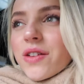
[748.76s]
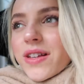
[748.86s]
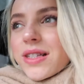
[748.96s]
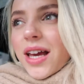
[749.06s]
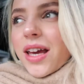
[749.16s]
if
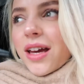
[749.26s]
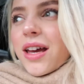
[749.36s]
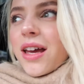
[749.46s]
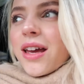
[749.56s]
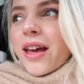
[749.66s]
it's like
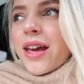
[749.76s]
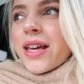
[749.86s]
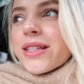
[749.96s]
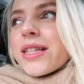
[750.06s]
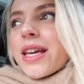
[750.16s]

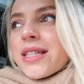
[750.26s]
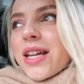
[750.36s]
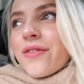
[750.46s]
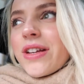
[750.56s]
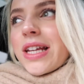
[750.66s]
it's
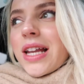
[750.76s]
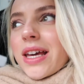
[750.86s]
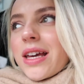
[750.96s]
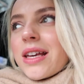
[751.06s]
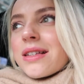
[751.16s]
definitely
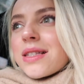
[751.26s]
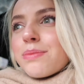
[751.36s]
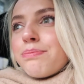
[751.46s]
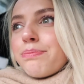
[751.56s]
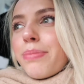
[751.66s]
like a
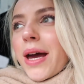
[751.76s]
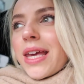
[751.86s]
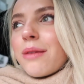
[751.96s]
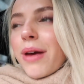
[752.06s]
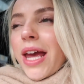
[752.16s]

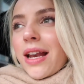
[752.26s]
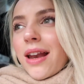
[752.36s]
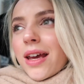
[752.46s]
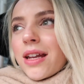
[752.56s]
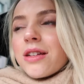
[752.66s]
spike in pain,
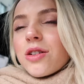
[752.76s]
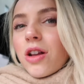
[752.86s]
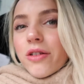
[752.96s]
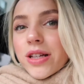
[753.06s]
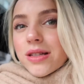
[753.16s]
like an
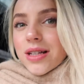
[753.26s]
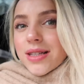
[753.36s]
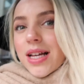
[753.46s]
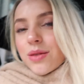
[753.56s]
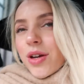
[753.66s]
intolerance,
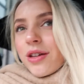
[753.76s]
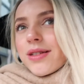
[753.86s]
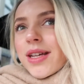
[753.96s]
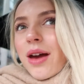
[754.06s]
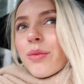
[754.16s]
because that's what I
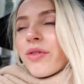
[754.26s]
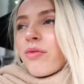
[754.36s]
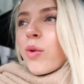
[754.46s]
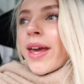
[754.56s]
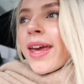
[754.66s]
used to get with
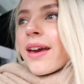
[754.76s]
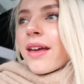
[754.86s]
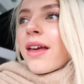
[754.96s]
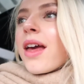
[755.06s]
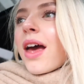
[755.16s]
wheat,
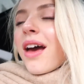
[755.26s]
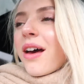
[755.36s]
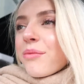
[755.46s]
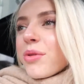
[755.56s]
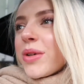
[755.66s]

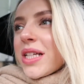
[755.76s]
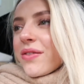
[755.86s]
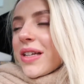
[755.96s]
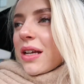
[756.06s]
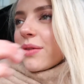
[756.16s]
but we
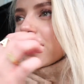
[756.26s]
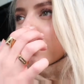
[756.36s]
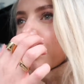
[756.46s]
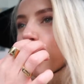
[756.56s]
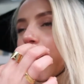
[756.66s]
definitely know it's
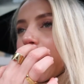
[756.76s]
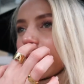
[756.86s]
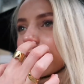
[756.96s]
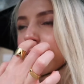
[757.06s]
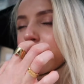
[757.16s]
not wheat,
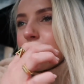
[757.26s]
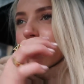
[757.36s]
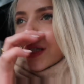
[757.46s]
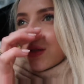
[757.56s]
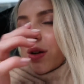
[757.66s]
so
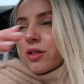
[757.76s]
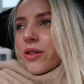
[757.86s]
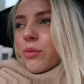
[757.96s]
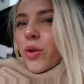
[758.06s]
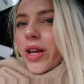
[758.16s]
we're just
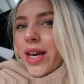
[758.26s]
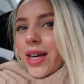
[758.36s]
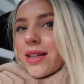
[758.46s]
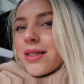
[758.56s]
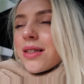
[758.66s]
wondering what it
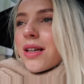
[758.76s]
is.